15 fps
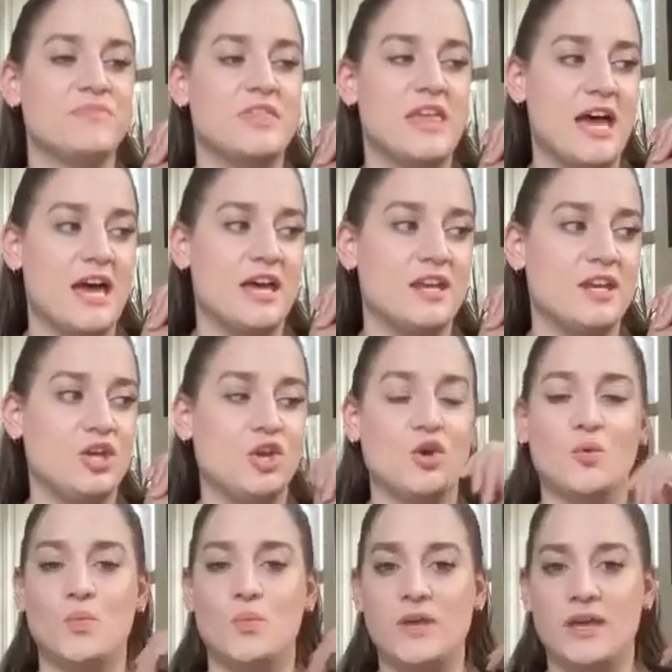that, you
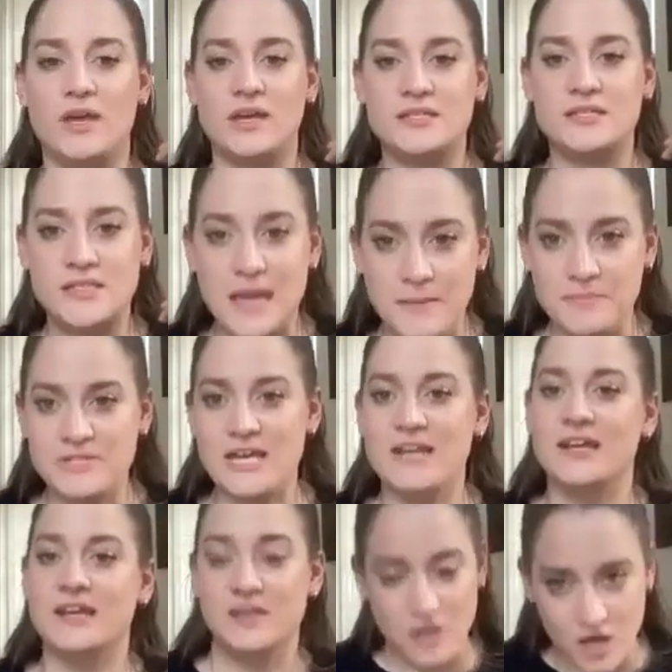know, we accept and
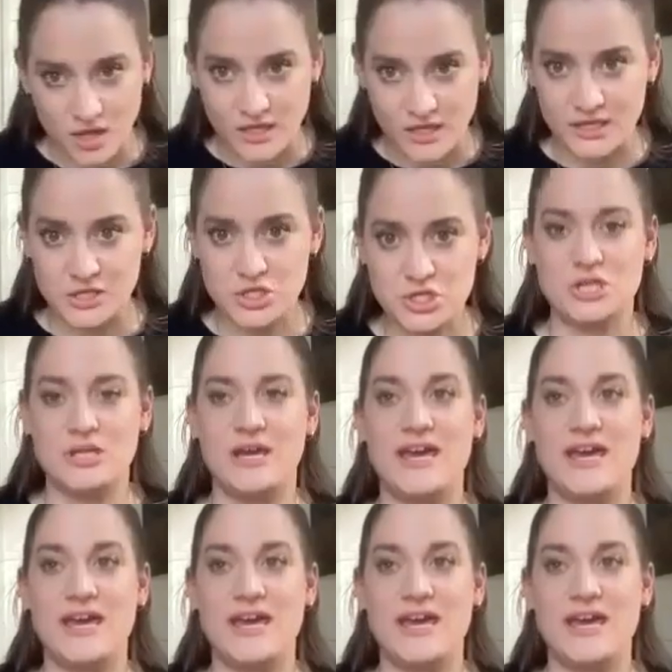acknowledge